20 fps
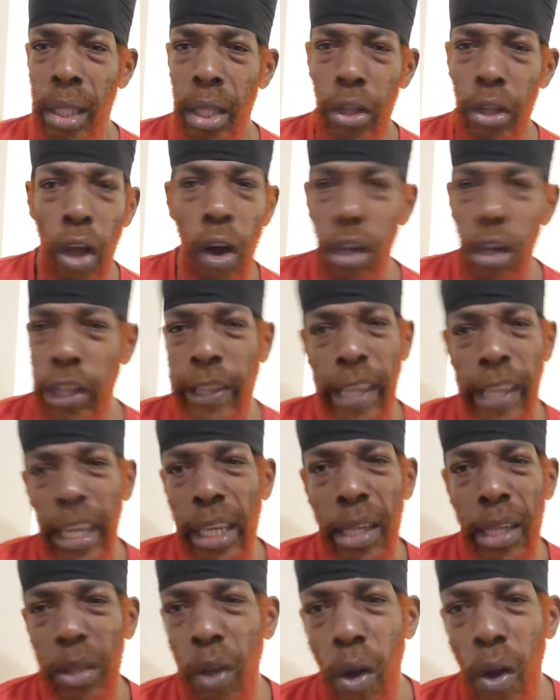Don't think
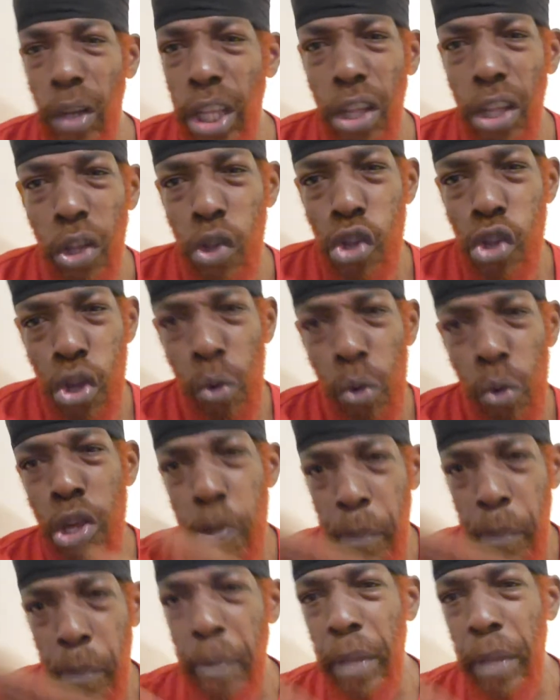it's only the Jewish
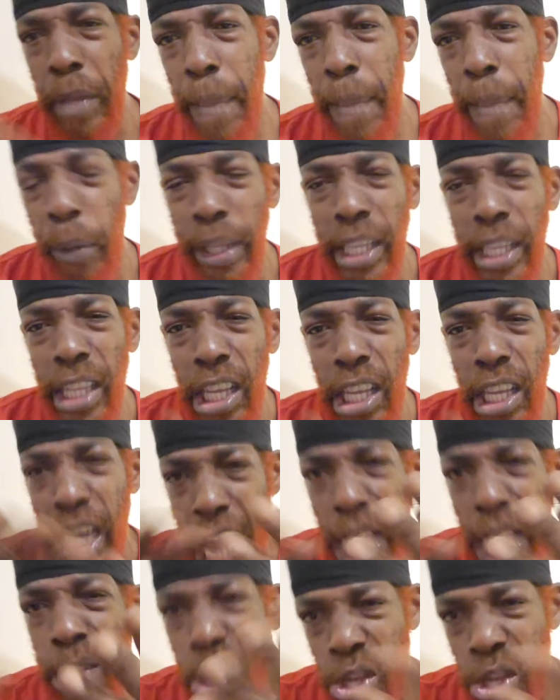people they put in the
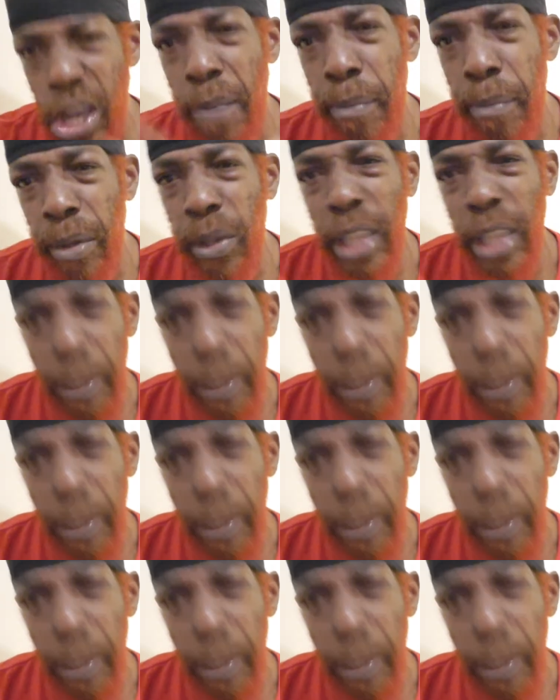gas chambers.